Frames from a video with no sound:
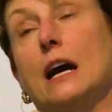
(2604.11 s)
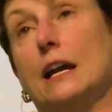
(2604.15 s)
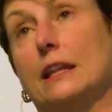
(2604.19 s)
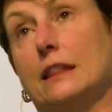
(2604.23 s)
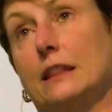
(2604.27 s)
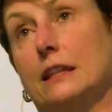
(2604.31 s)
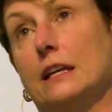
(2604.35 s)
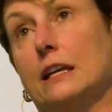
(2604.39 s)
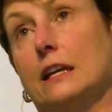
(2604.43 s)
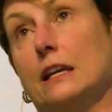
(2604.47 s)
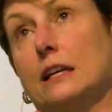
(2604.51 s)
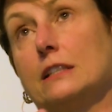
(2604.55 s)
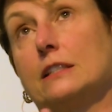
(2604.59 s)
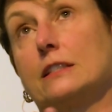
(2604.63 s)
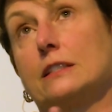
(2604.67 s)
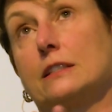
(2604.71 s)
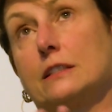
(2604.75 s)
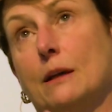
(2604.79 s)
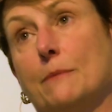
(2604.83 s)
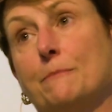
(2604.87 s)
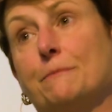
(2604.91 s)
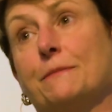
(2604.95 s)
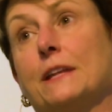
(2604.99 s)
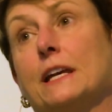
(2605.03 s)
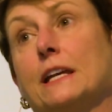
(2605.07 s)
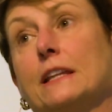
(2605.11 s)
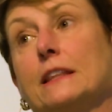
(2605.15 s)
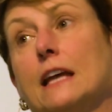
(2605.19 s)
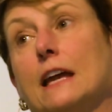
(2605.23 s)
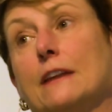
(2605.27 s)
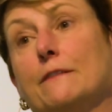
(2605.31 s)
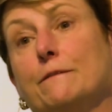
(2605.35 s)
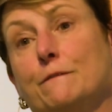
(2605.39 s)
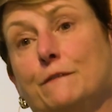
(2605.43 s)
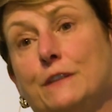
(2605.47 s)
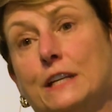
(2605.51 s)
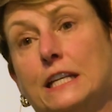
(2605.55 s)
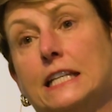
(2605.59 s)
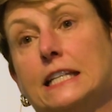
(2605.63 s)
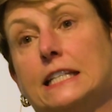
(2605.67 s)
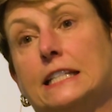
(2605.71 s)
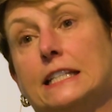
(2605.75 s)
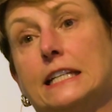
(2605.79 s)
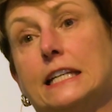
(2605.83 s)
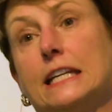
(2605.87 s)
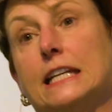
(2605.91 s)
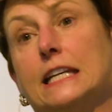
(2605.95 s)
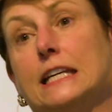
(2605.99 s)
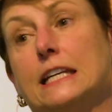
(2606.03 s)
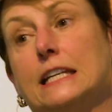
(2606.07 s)
I think, something that
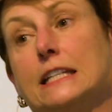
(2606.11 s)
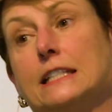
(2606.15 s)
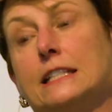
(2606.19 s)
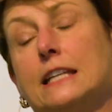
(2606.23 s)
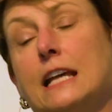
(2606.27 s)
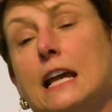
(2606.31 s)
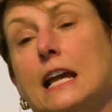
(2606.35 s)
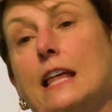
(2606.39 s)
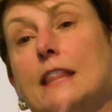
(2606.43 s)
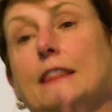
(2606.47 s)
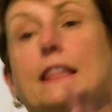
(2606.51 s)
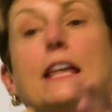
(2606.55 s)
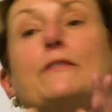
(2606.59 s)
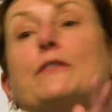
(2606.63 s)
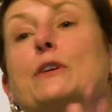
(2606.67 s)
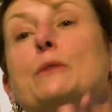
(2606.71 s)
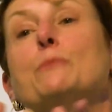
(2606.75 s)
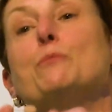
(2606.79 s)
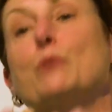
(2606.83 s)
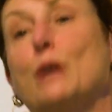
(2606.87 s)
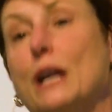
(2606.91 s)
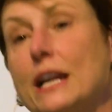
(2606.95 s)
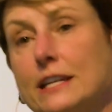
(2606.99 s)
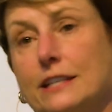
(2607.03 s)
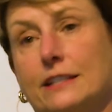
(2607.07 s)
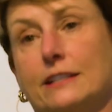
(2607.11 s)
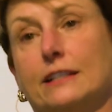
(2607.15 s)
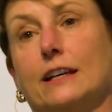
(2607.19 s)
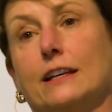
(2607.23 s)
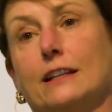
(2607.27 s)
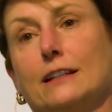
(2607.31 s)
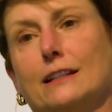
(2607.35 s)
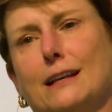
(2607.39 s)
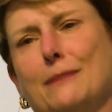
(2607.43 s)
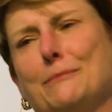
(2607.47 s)
VCs, they've embraced it.